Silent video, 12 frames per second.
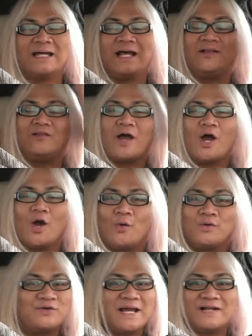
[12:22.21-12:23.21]

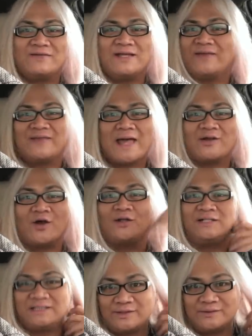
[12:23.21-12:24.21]
Hello, you can't even get that
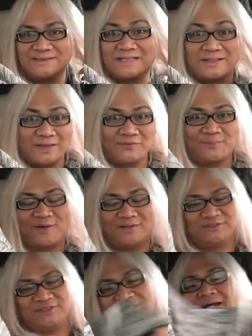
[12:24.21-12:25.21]
on clearance at
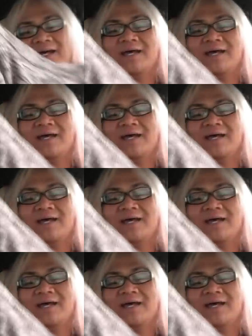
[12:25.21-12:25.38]
Anthropologie.